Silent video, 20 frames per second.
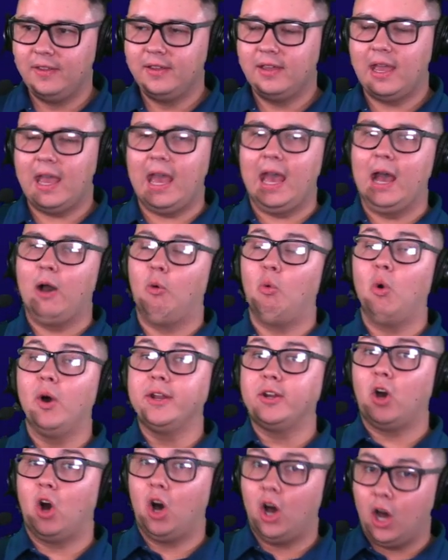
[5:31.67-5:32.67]
at
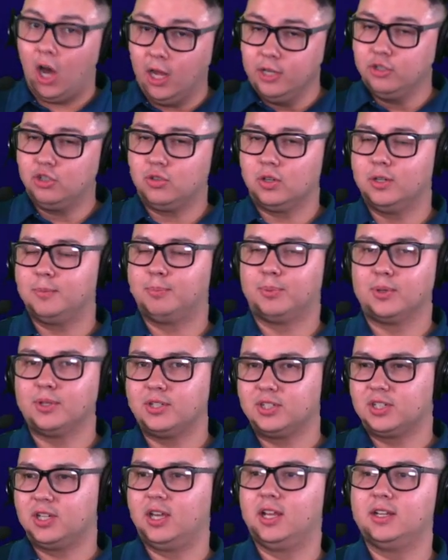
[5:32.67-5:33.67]
100%
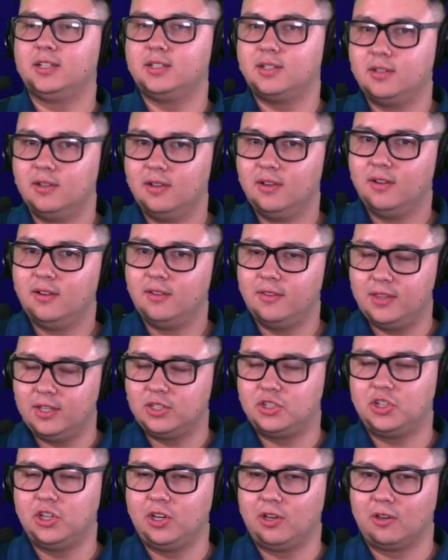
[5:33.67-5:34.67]

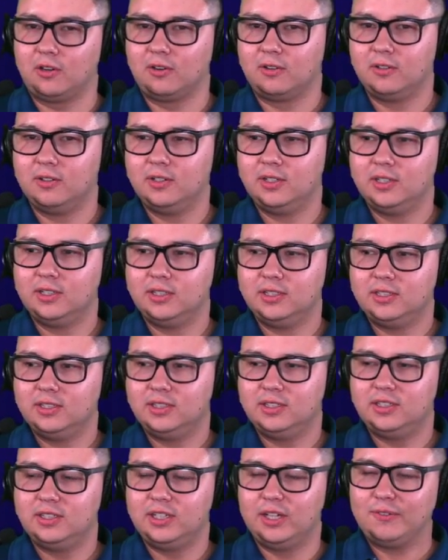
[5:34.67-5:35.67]
this year.
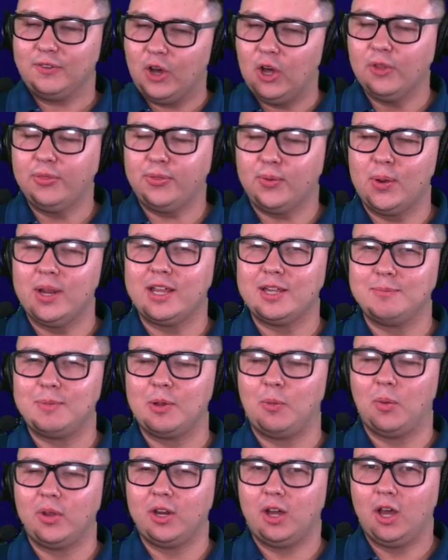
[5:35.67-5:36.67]
If all three can be
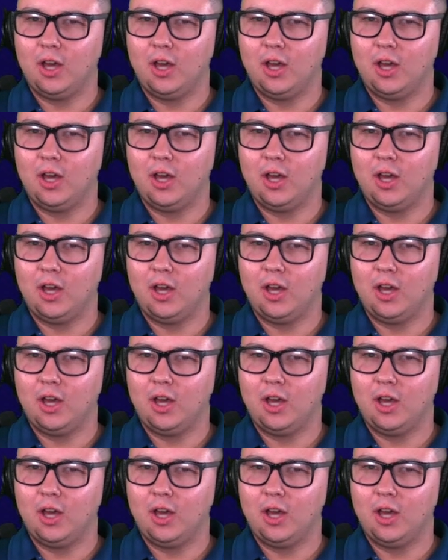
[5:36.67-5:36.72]
100%